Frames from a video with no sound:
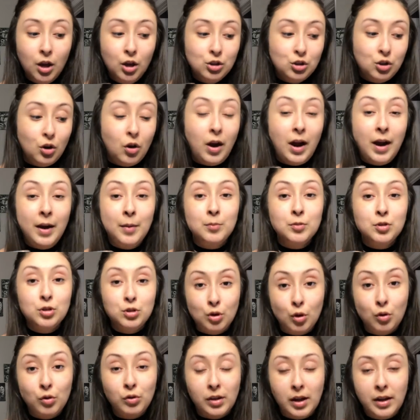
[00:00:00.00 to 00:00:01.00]
So I'm
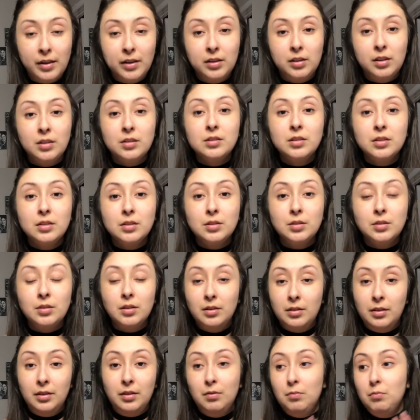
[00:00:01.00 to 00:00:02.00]
so glad that this has
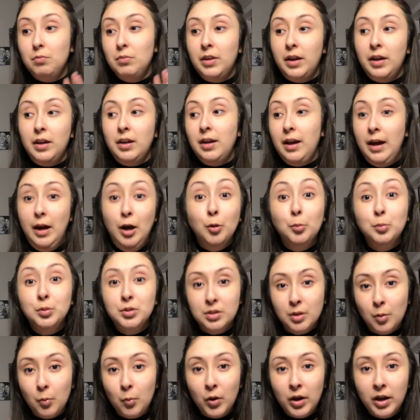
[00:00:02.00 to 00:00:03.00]
like helped
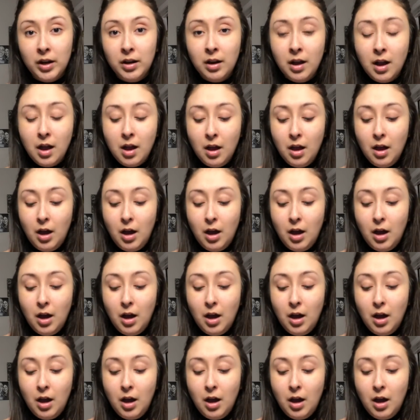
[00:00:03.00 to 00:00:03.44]
someone.